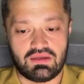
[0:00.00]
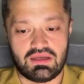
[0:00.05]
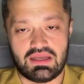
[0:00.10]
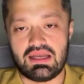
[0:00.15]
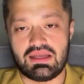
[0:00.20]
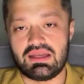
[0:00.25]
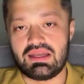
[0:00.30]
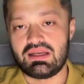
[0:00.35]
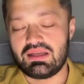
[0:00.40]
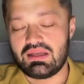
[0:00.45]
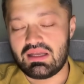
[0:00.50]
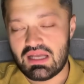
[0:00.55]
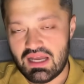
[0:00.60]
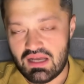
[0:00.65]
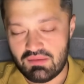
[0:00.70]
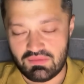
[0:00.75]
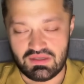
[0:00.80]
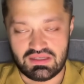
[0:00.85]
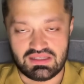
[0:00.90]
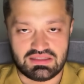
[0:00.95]
And here they
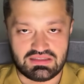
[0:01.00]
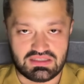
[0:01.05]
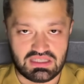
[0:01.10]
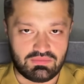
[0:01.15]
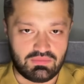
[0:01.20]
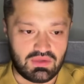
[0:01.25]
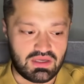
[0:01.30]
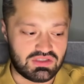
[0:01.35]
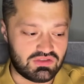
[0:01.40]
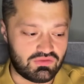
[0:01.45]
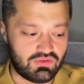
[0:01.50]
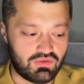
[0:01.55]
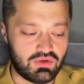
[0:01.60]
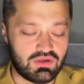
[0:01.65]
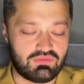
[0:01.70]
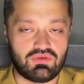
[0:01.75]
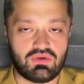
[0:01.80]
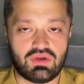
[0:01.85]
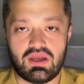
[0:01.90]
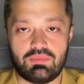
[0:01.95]
are making their maximum effort.